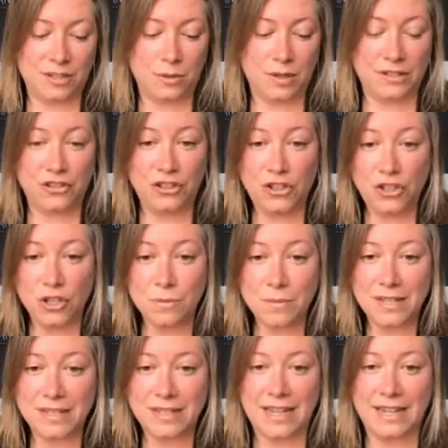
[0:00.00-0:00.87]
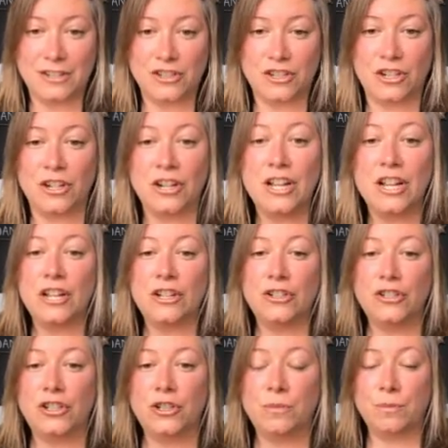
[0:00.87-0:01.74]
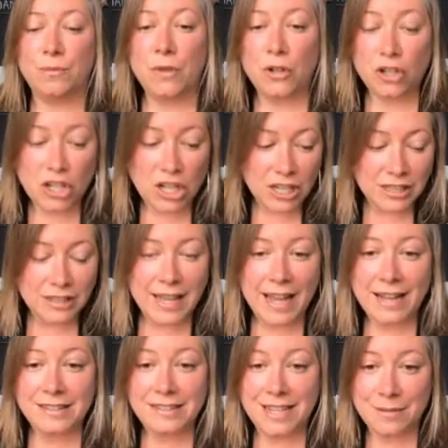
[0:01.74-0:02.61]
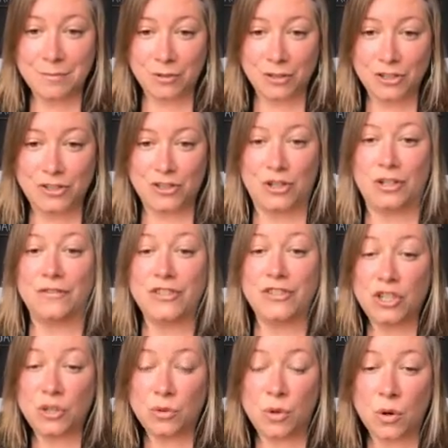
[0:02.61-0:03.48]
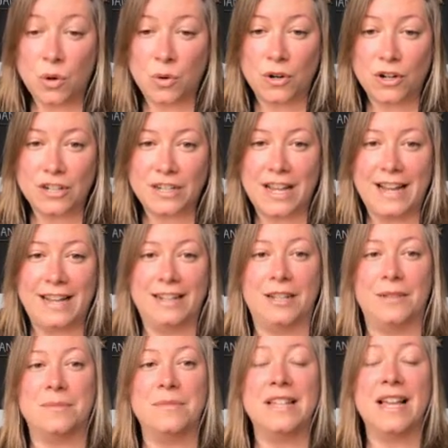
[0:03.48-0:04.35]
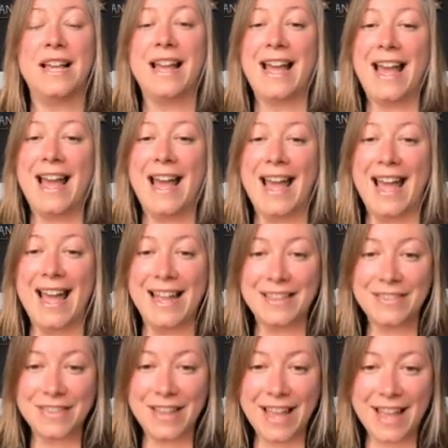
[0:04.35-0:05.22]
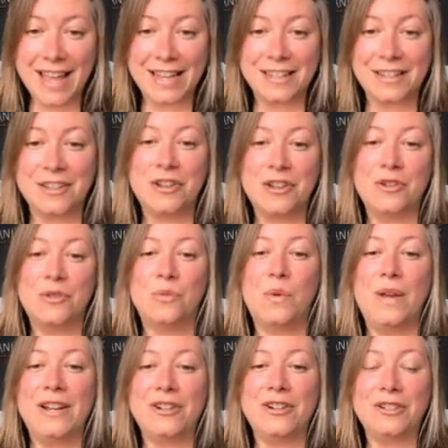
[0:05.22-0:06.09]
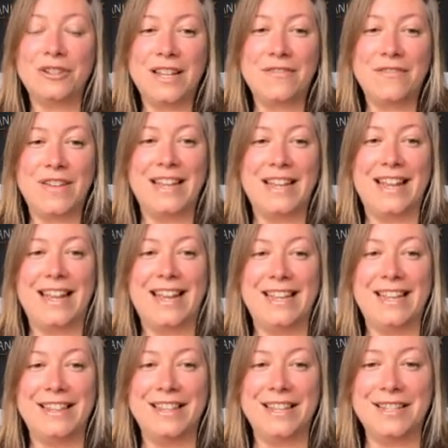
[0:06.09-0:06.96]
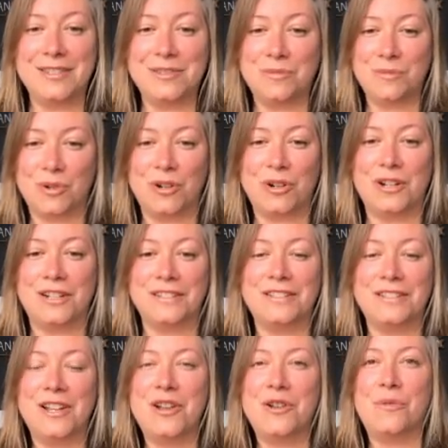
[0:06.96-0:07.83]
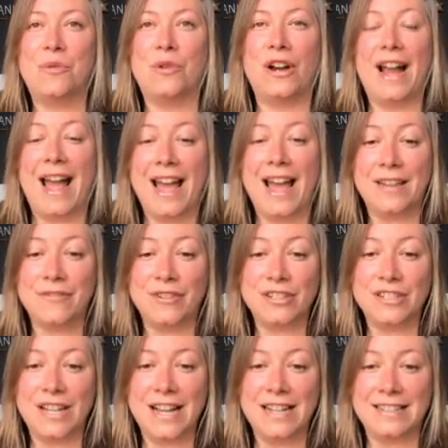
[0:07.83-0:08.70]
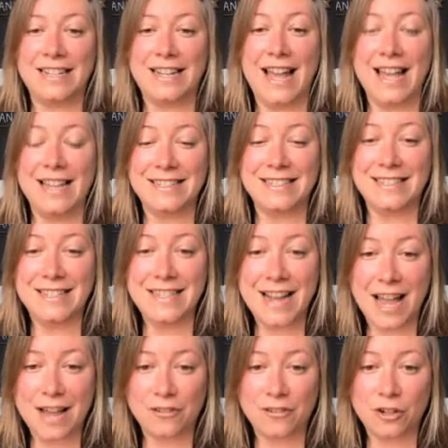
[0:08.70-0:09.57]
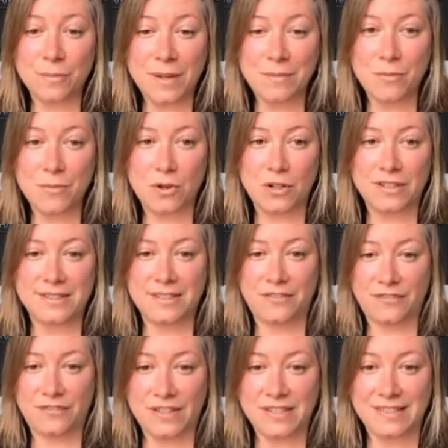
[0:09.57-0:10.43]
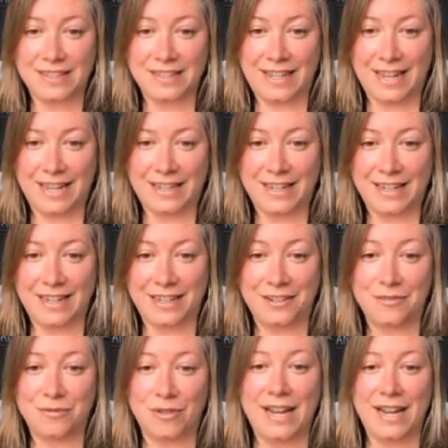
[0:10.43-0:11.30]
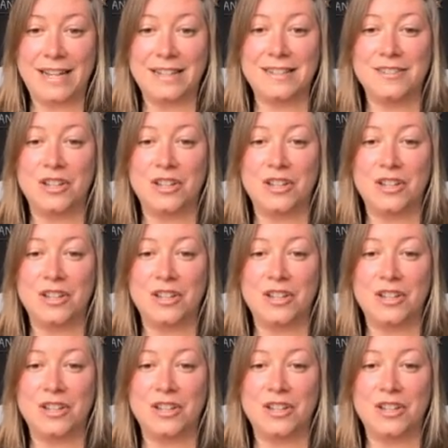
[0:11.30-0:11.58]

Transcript: So it's human nature to collect and preserve, to hoard items. And then we are living in this world where advertising has never been more sophisticated, right?